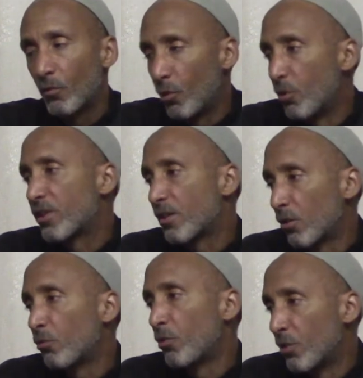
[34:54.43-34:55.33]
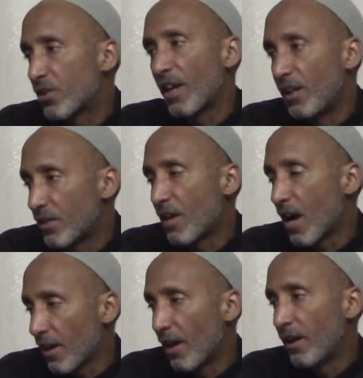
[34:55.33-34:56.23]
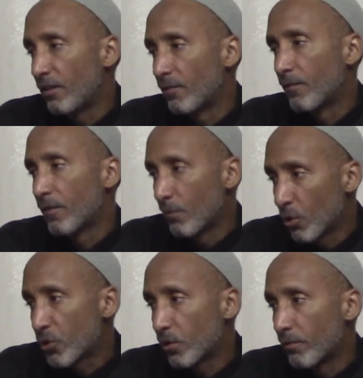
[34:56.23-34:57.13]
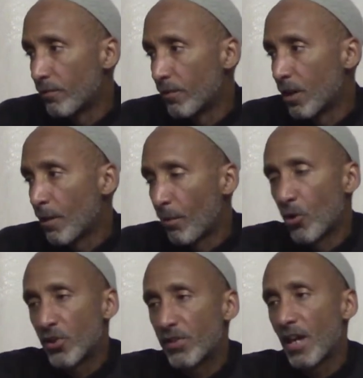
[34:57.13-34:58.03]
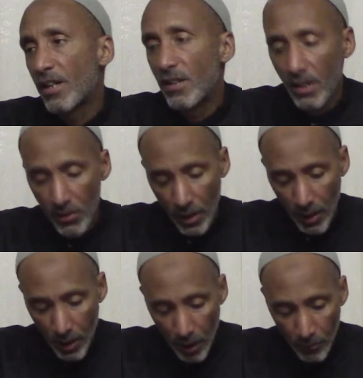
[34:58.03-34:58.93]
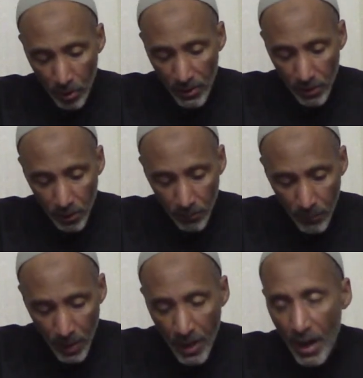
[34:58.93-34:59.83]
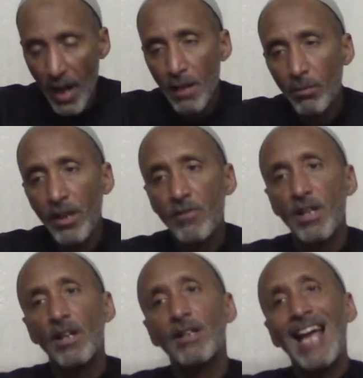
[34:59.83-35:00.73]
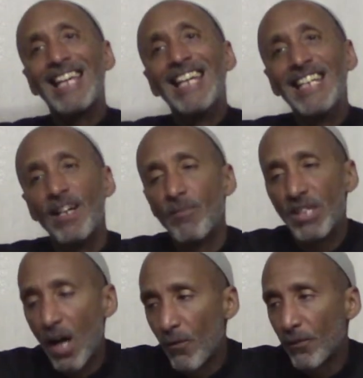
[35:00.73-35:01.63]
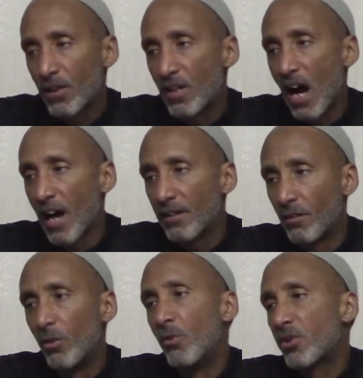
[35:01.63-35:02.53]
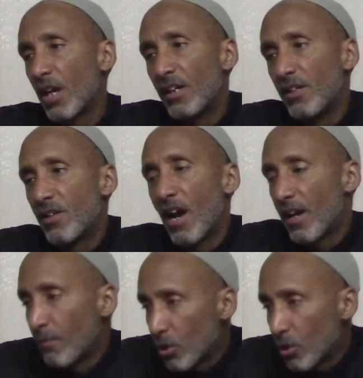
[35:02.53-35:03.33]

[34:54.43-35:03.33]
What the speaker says: we would say he's not a Muslim. Person says he's a Muslim and he believes that he himself is God, we would say he's not a